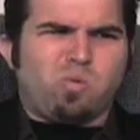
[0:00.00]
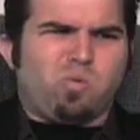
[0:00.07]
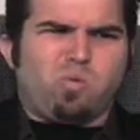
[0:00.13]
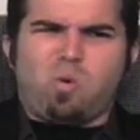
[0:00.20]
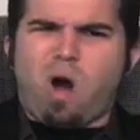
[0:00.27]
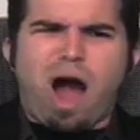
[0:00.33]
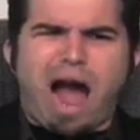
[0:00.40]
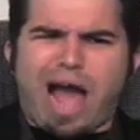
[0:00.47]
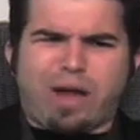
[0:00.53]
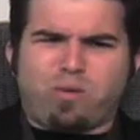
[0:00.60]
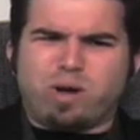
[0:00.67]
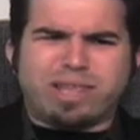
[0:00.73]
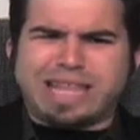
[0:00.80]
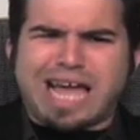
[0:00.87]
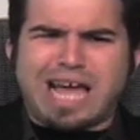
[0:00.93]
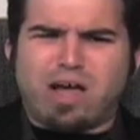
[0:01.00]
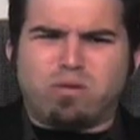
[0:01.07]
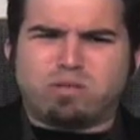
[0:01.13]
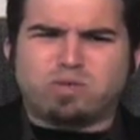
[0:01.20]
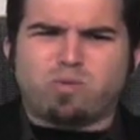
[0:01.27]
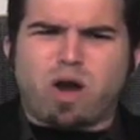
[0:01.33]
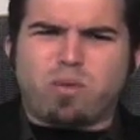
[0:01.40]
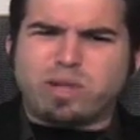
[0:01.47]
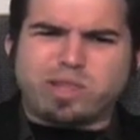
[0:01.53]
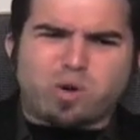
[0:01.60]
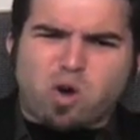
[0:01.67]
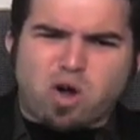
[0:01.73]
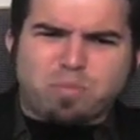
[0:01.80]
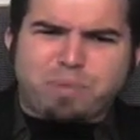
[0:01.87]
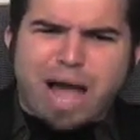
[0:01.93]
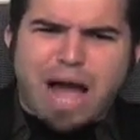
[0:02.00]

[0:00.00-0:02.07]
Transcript: Why? What the hell was wrong with their old